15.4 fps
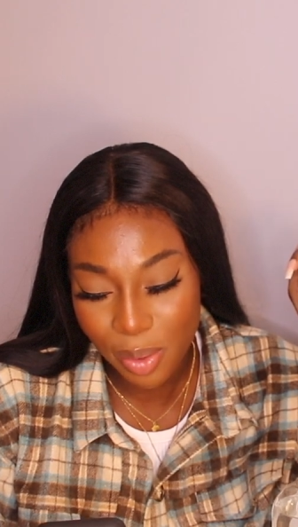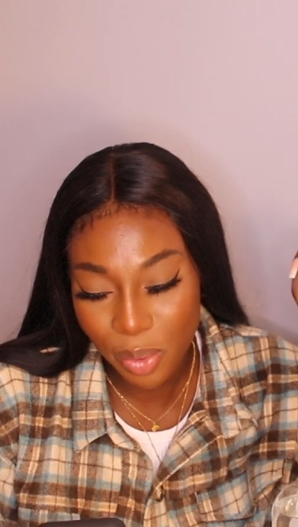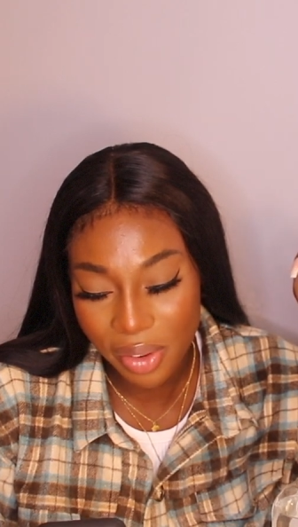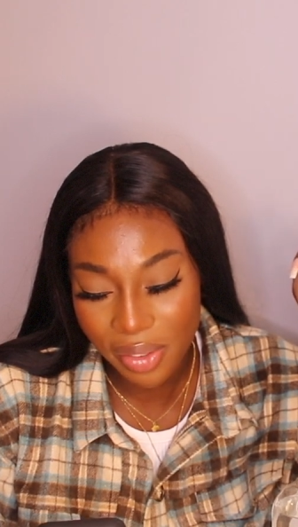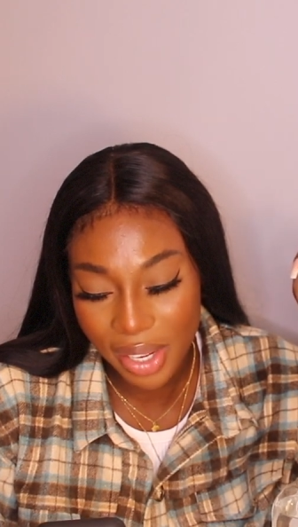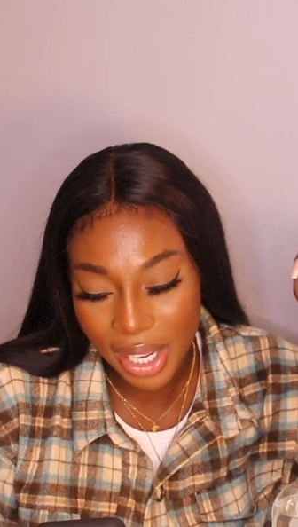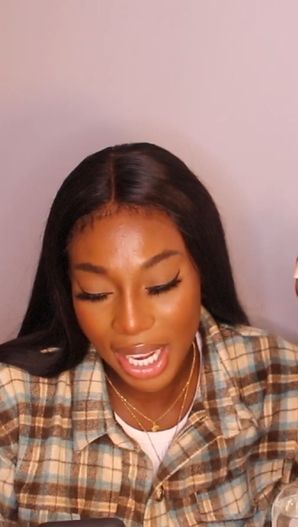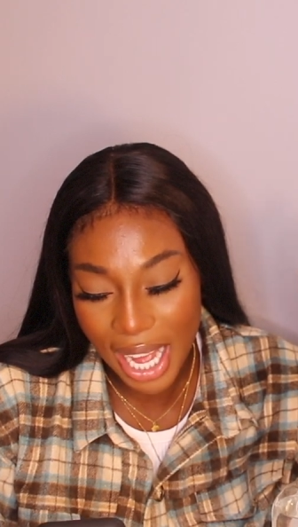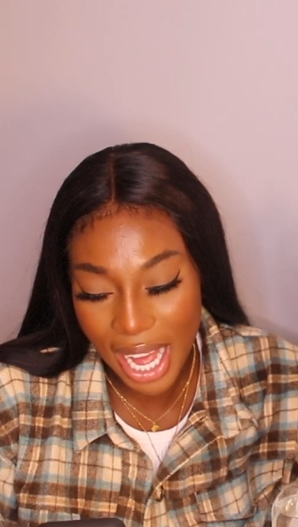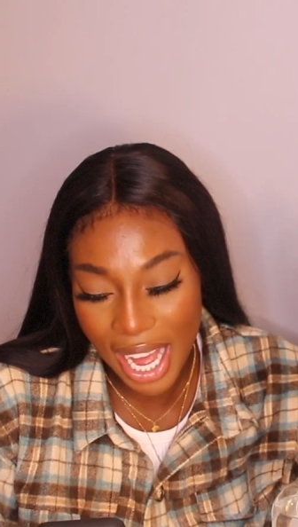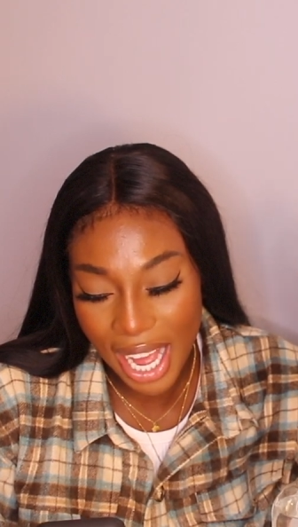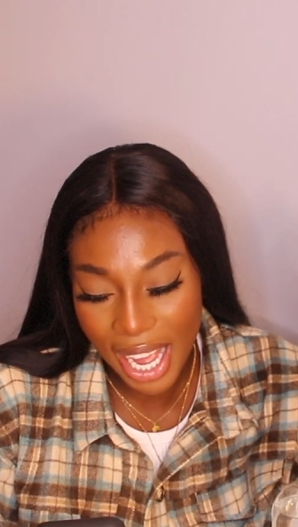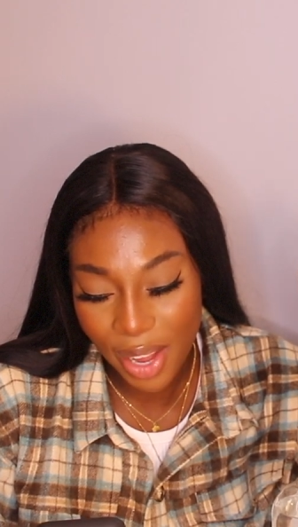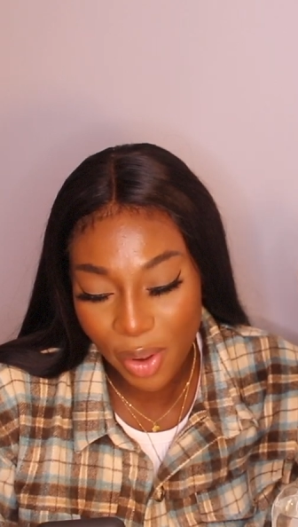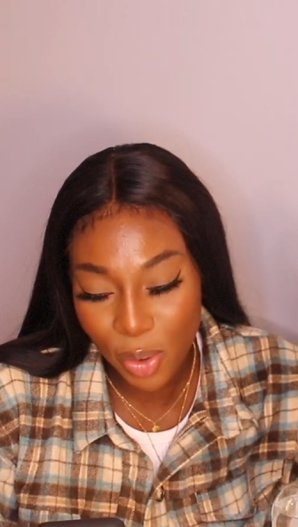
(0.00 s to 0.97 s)
with a
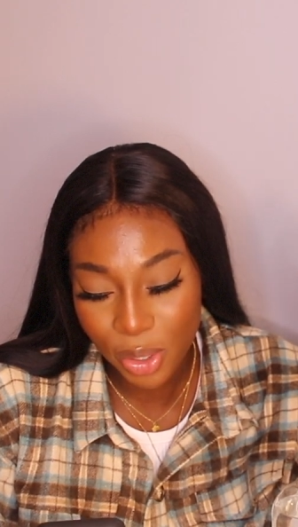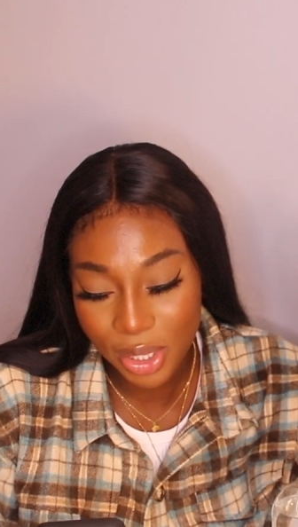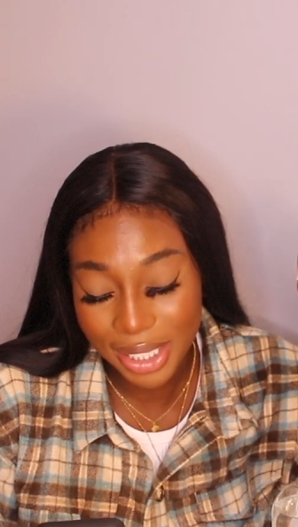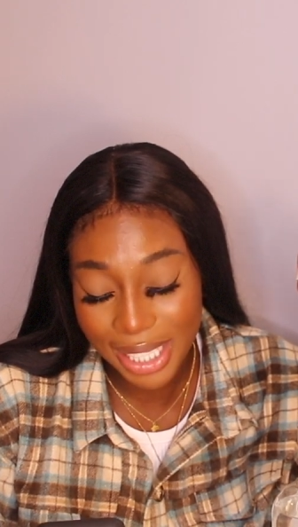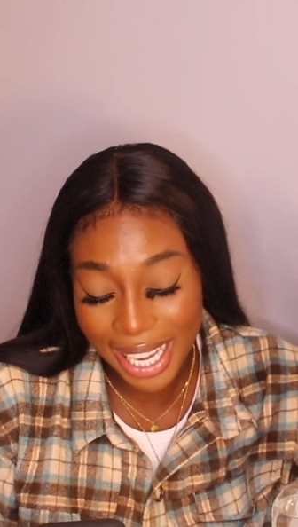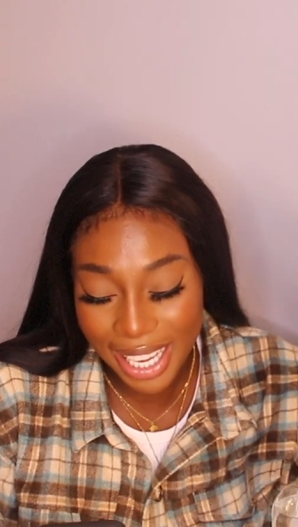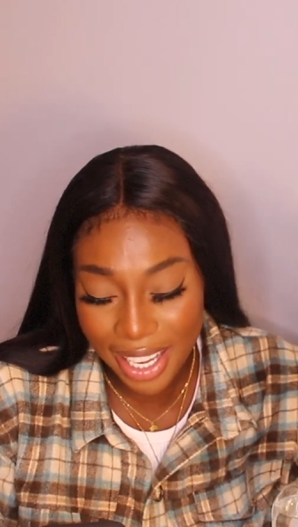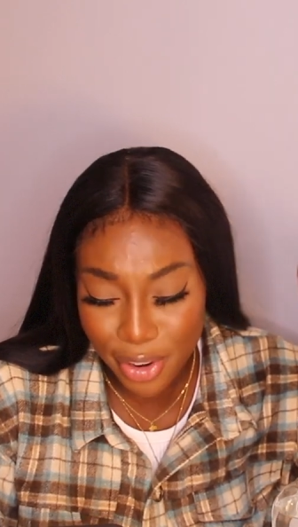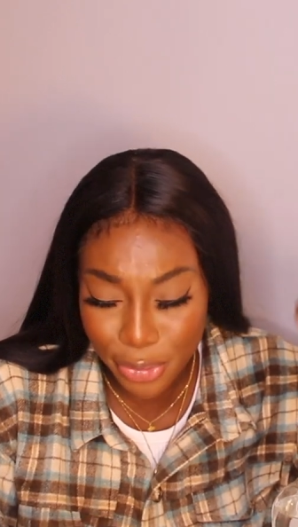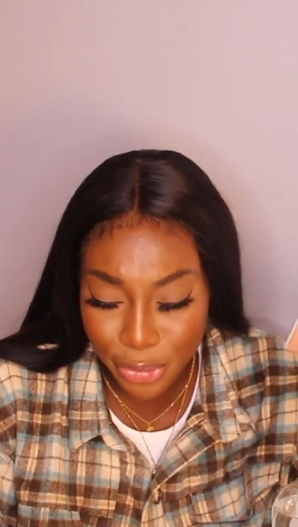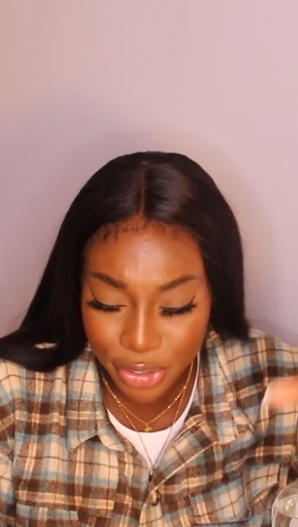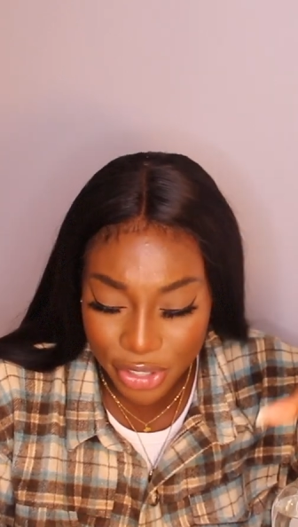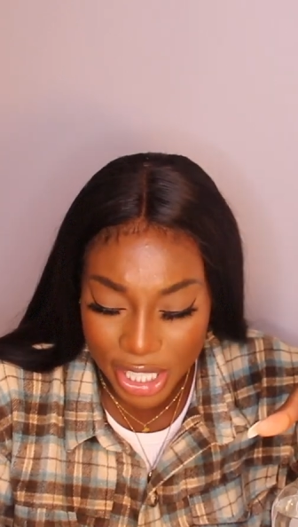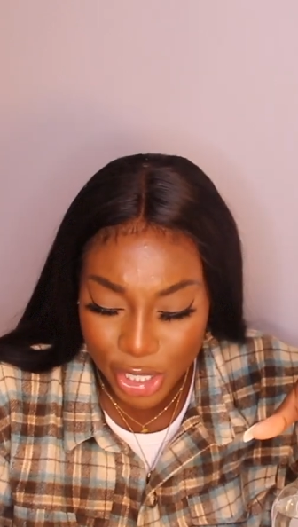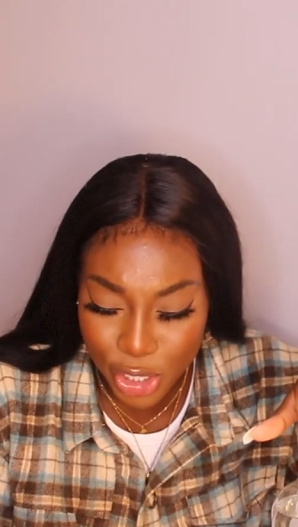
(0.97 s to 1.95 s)
guy, or take
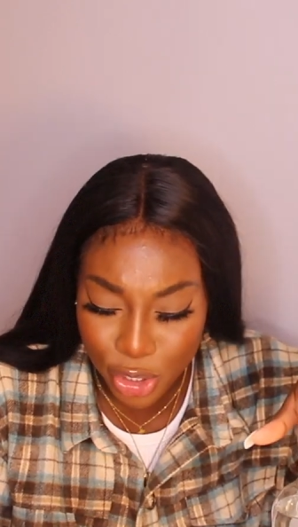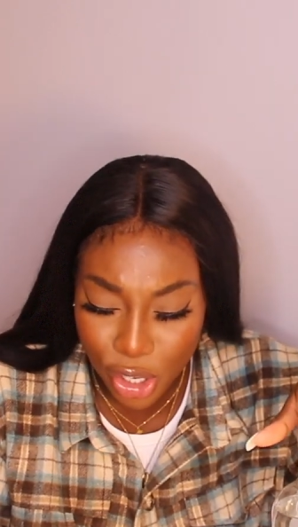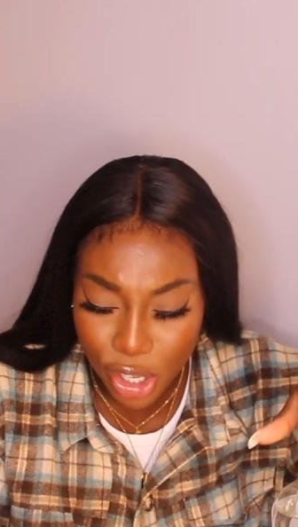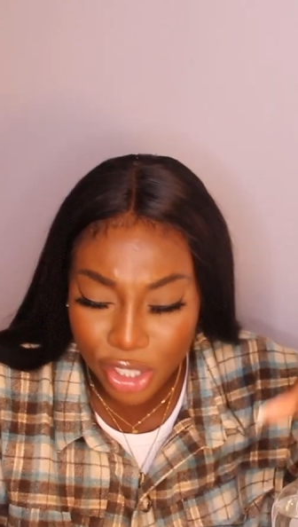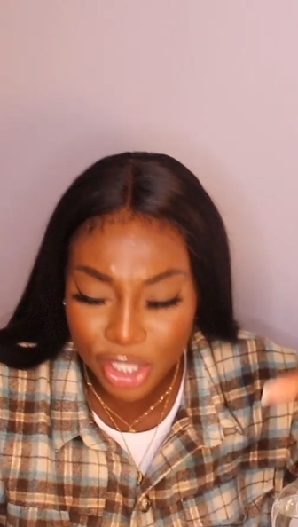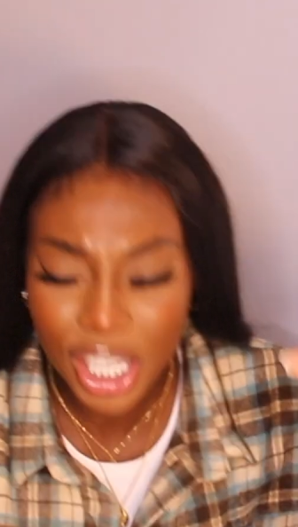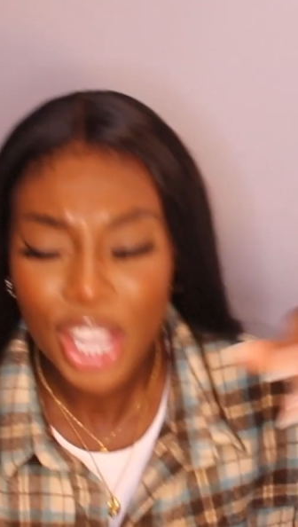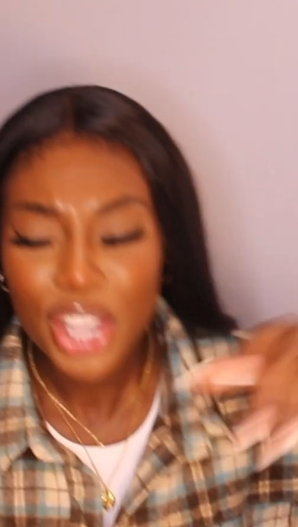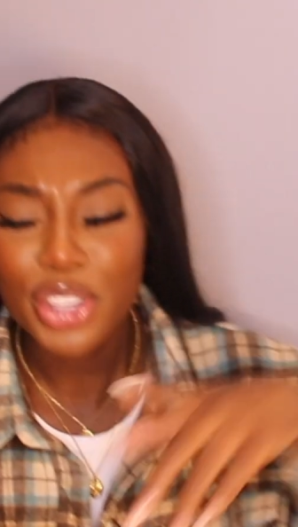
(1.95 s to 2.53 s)
3 shots.